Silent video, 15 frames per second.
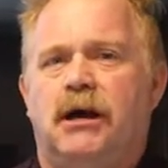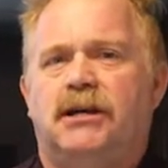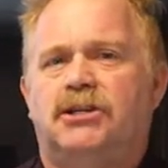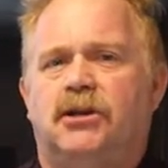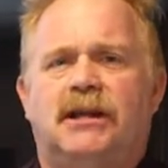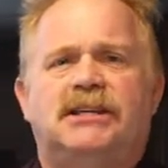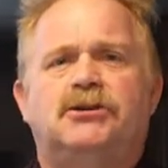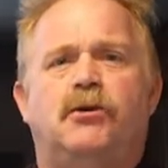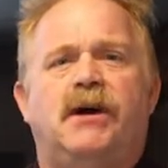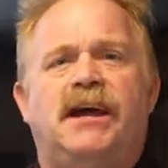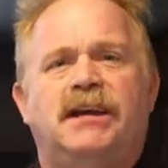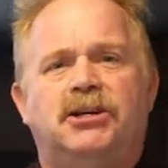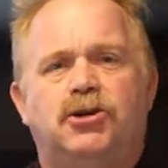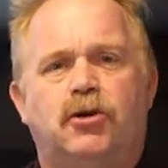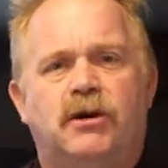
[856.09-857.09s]
So let's go
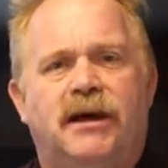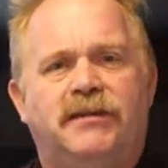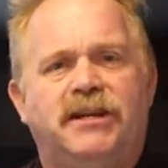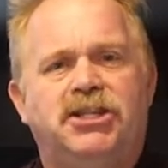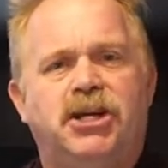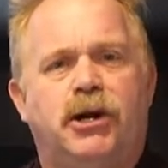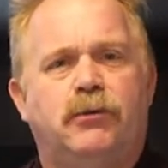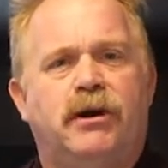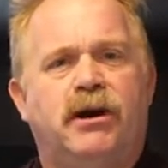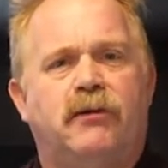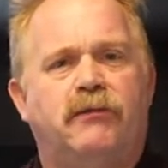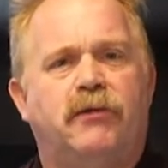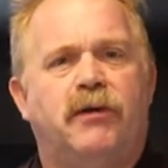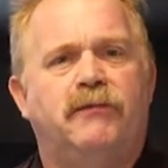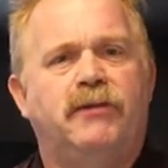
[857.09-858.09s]
ahead and turn on the generator
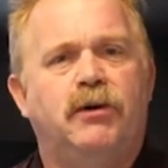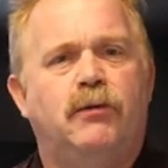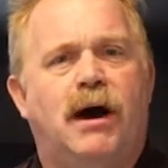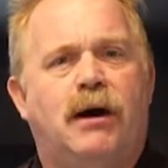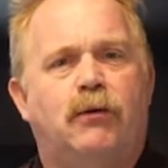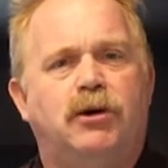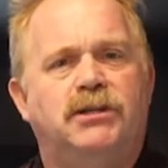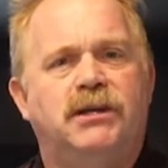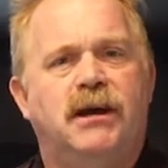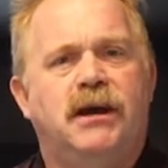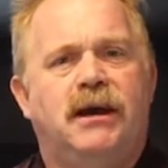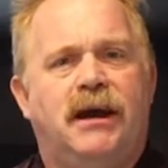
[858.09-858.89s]
for a few hours,